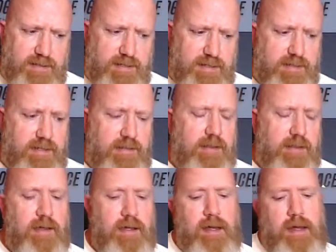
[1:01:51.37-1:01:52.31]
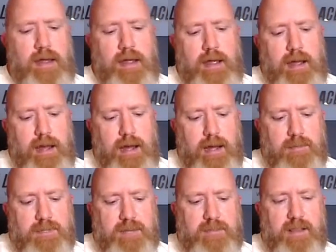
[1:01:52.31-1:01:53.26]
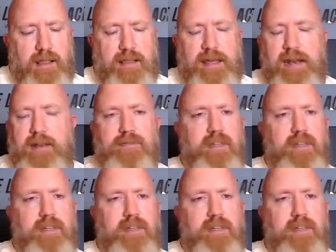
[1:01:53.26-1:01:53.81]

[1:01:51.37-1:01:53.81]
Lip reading: and 16th. Something like that.